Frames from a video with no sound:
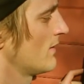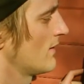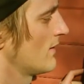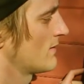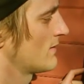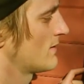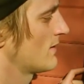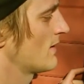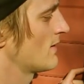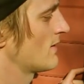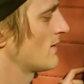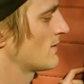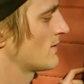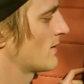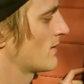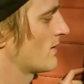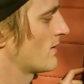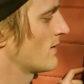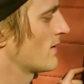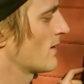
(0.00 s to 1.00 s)
Let's say these
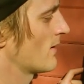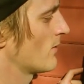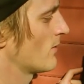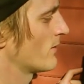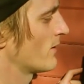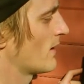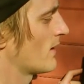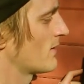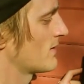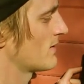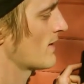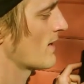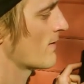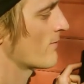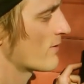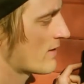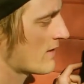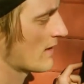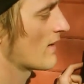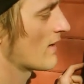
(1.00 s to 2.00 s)
are the yellow dots and
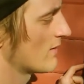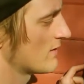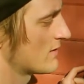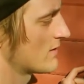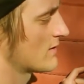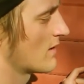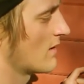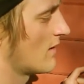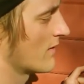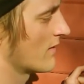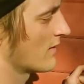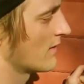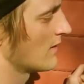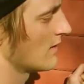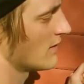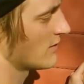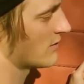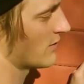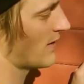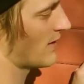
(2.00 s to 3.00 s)
everything else is gone.
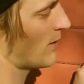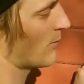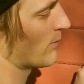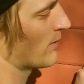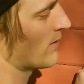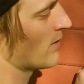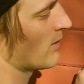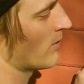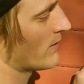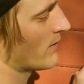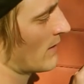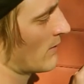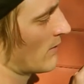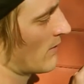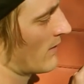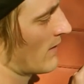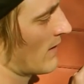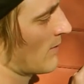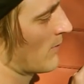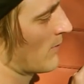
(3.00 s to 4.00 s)
So now we know that,
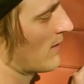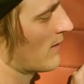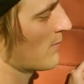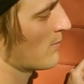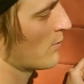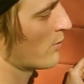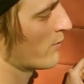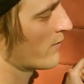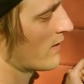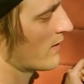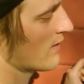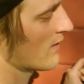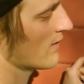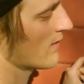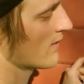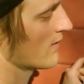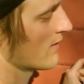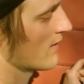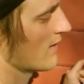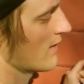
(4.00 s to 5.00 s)
okay, we can move
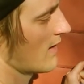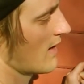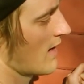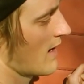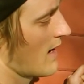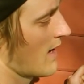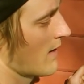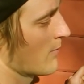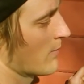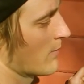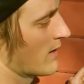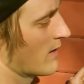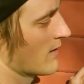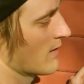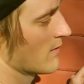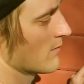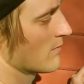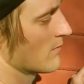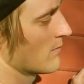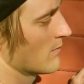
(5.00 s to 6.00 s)
here and we
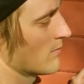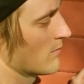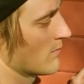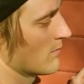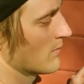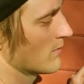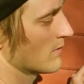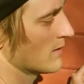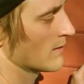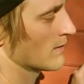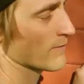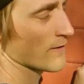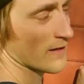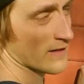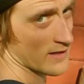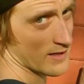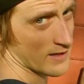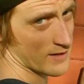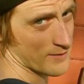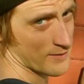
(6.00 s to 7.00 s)
can
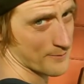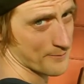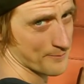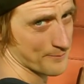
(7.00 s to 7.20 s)
defend here.